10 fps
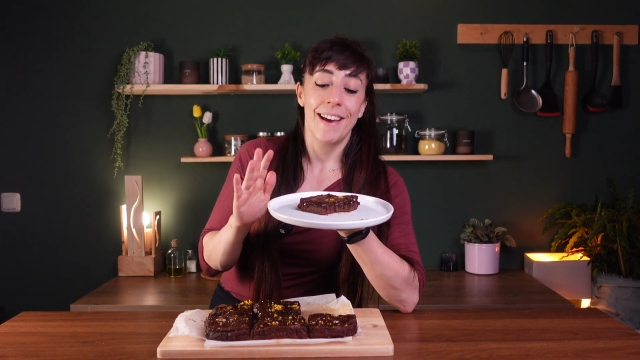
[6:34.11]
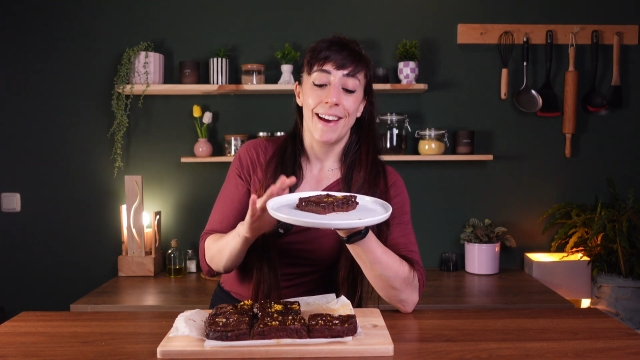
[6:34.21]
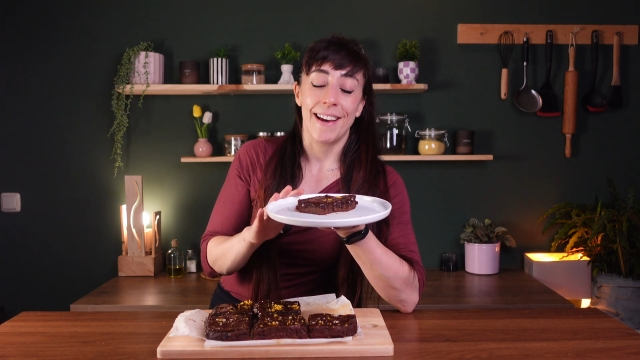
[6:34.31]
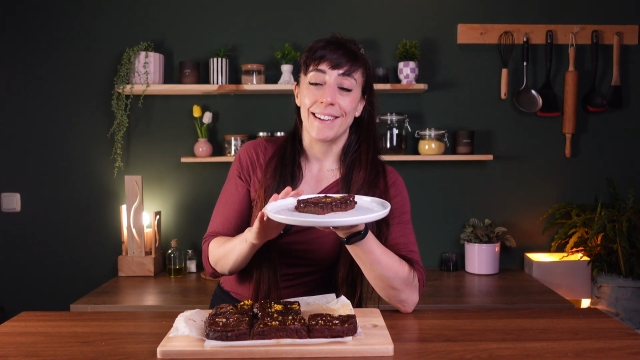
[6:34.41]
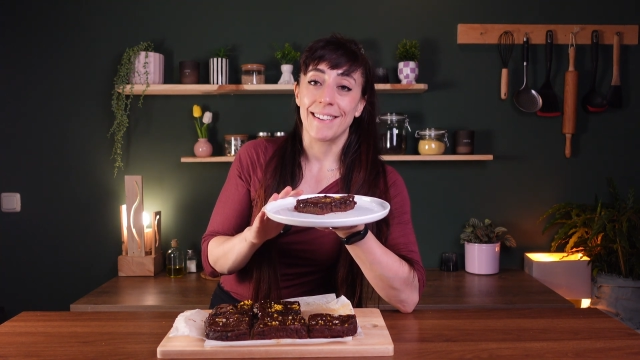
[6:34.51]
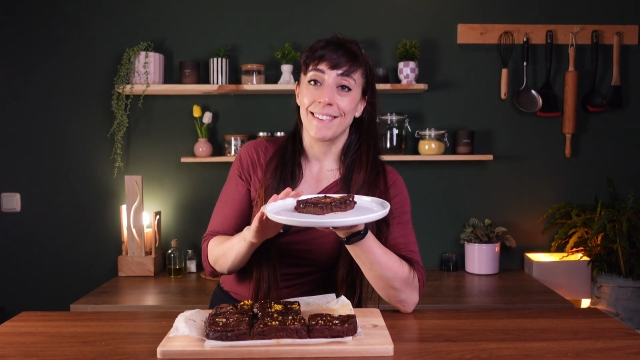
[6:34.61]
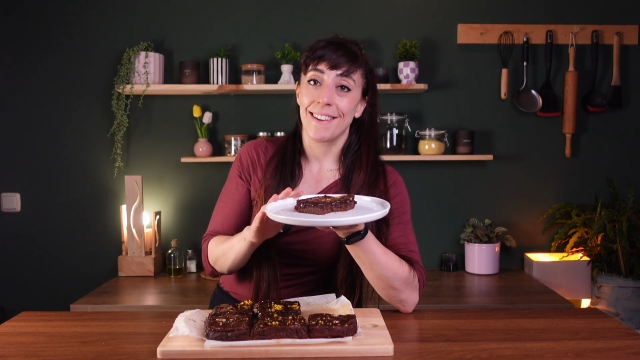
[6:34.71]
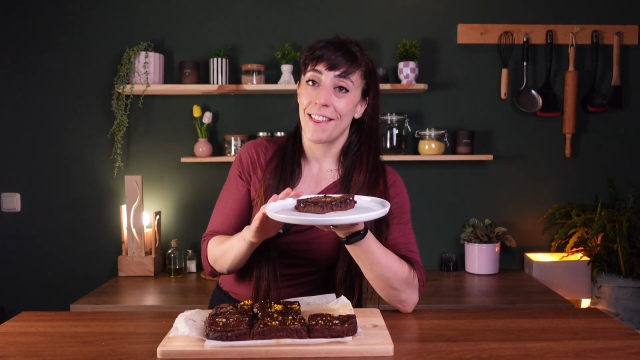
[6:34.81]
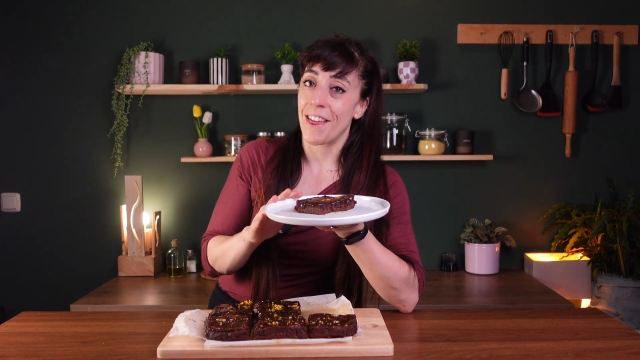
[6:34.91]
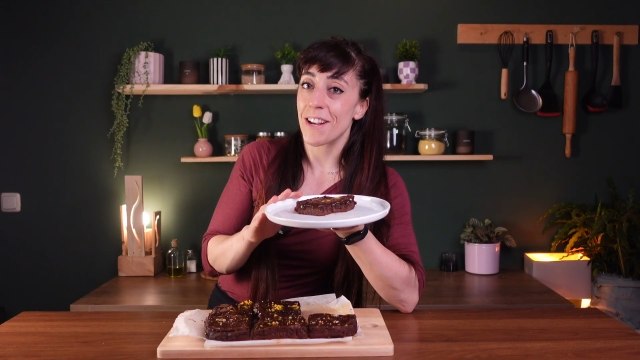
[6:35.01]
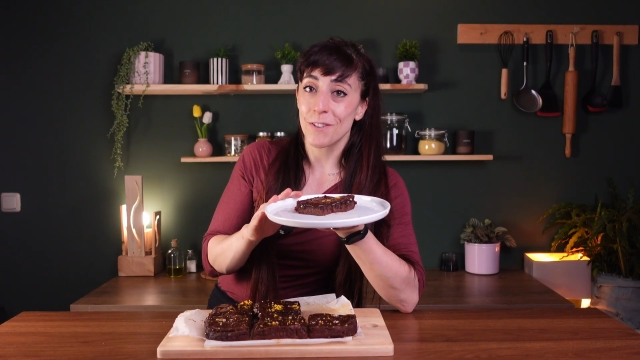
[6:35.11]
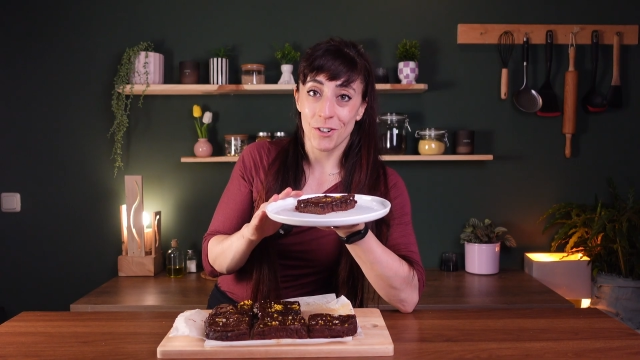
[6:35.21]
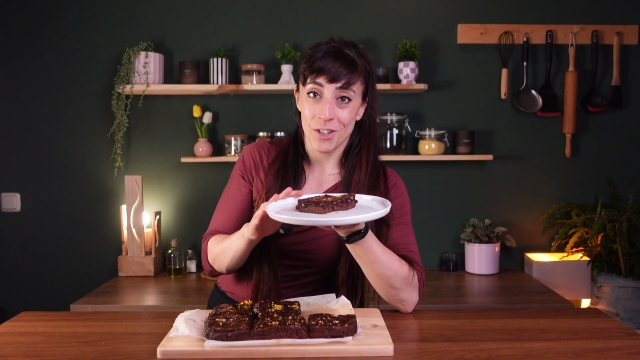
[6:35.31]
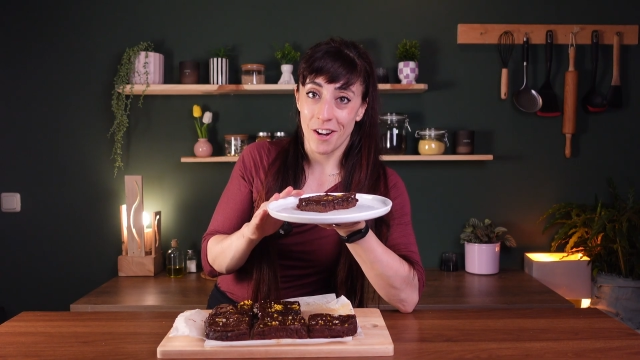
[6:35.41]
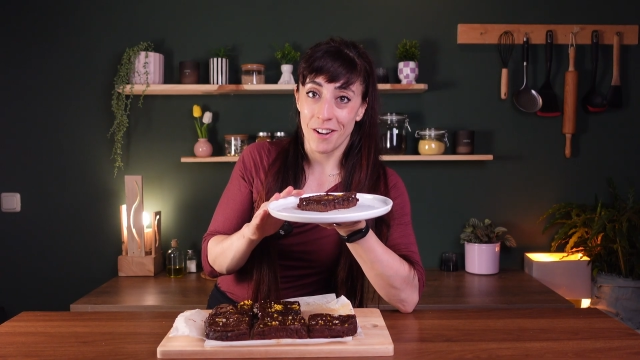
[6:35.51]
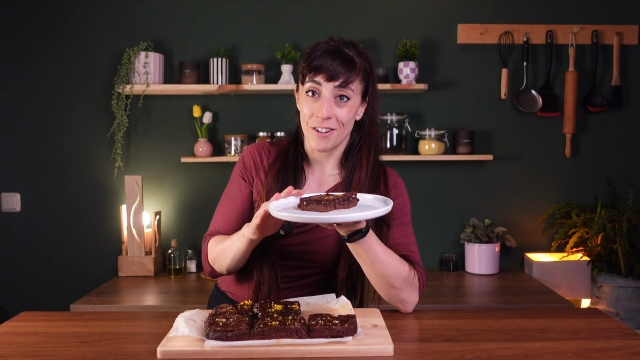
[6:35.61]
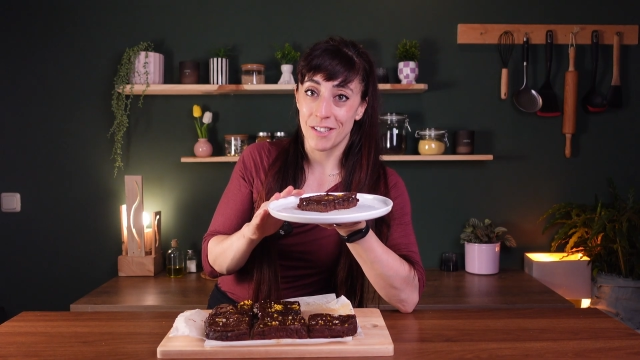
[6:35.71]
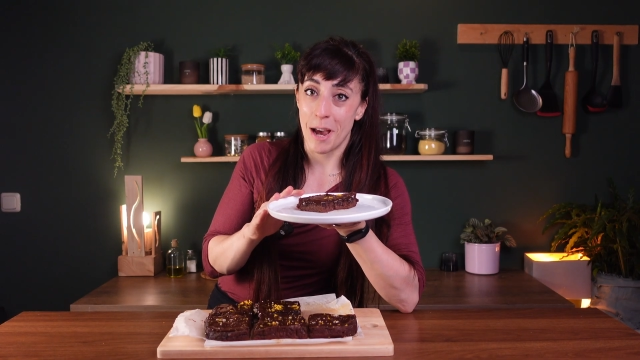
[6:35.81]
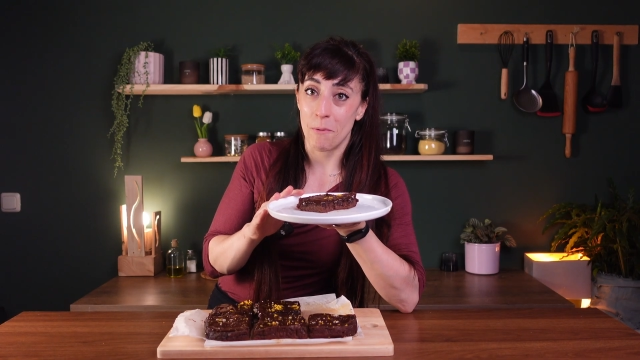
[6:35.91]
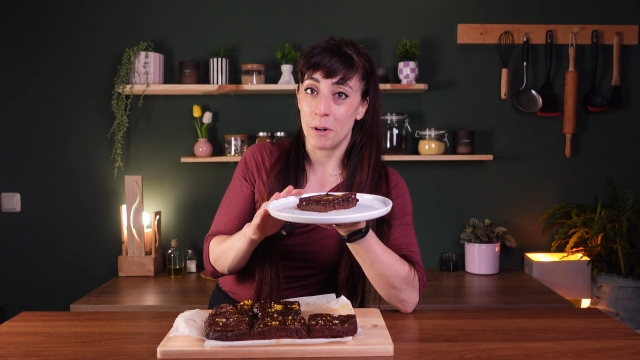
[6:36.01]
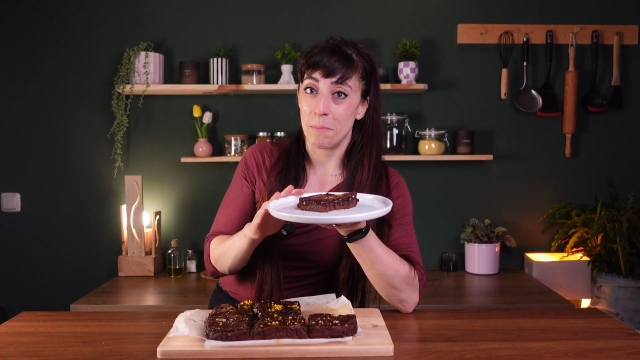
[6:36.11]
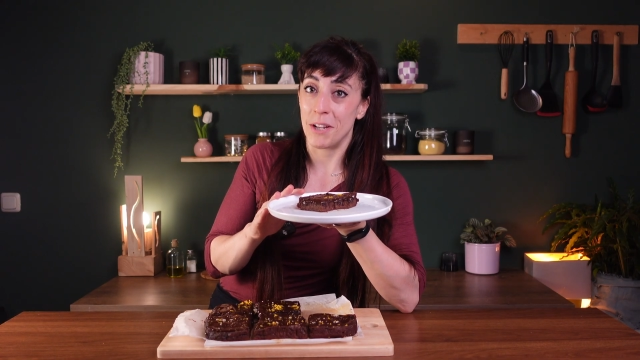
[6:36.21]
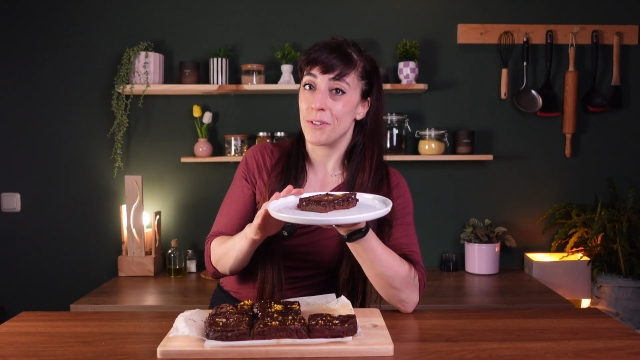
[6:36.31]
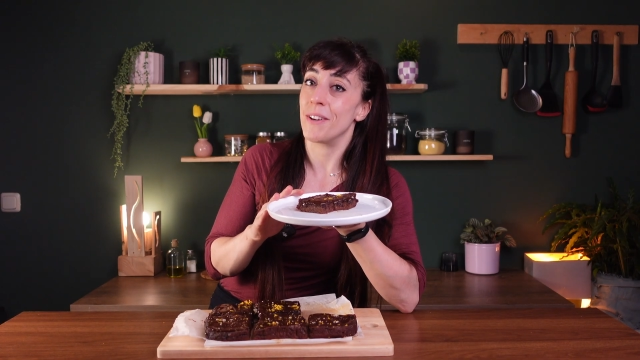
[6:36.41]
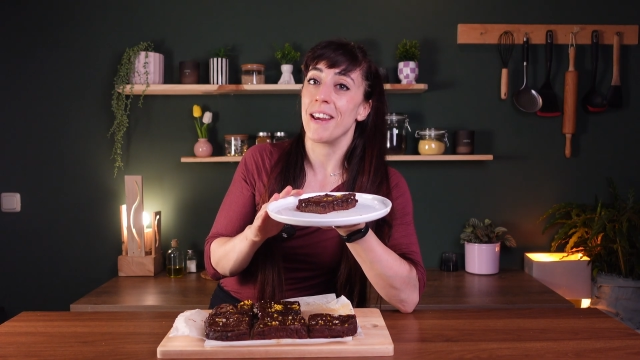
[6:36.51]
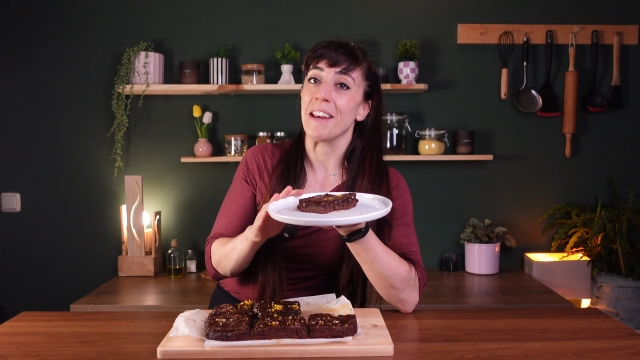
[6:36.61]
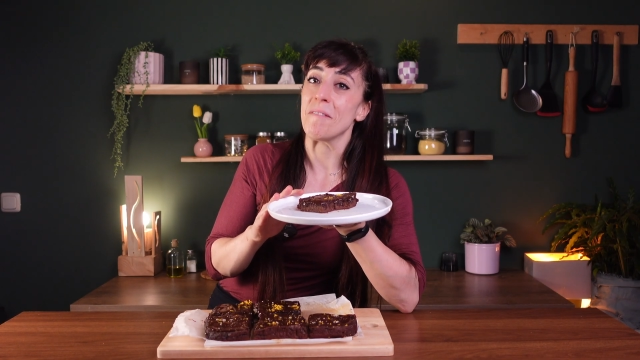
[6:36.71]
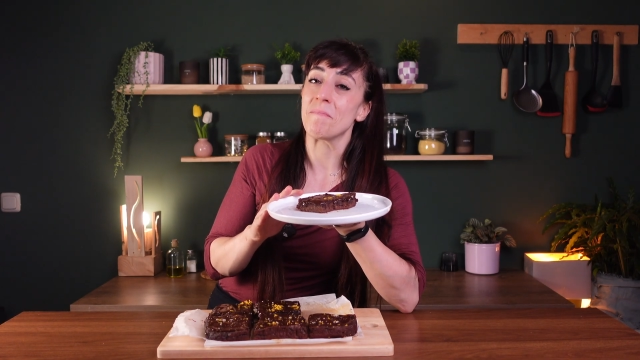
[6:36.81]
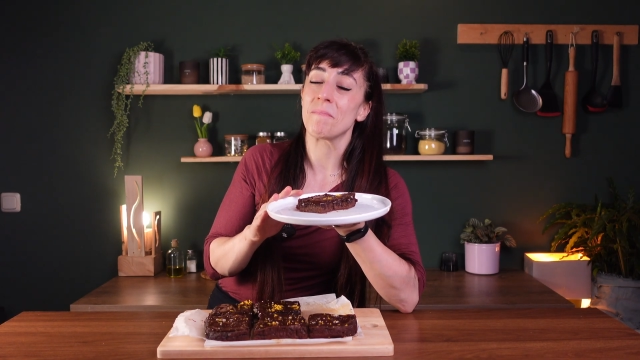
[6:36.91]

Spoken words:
And thanks for sharing your time with me today.